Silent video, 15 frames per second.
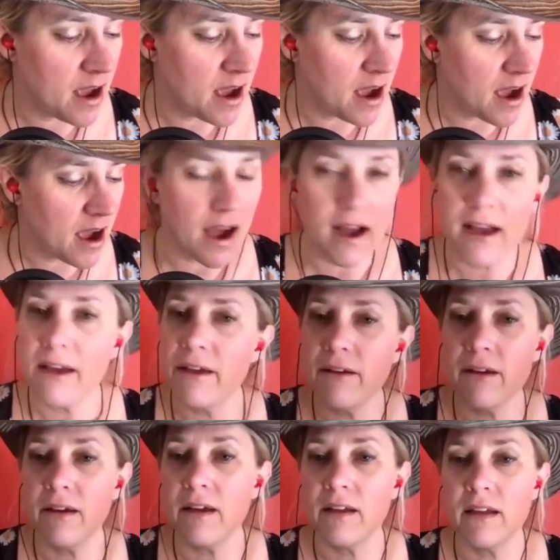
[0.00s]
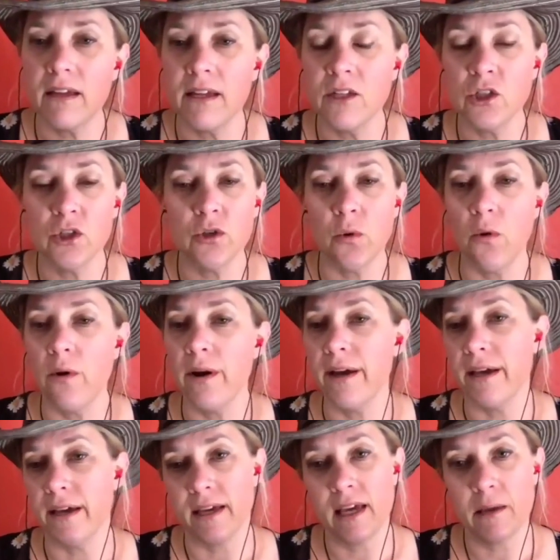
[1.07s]
I
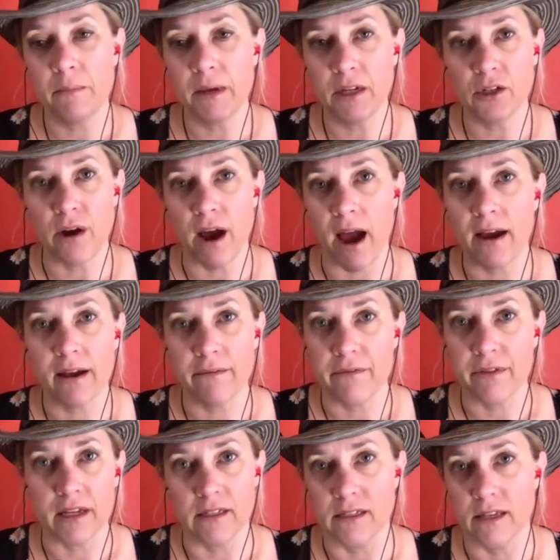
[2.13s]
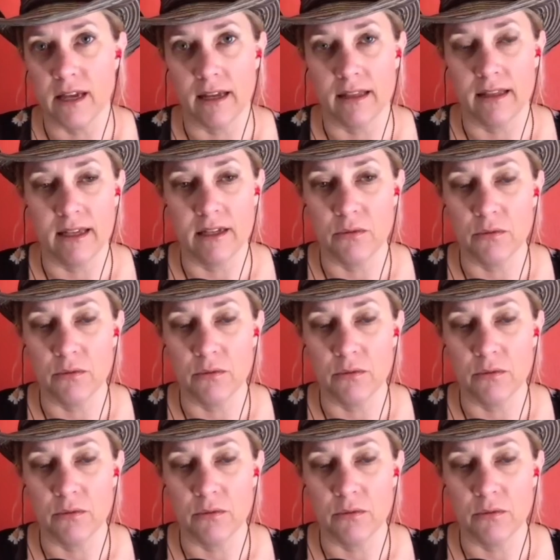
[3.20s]
enjoy keeping track of things like these.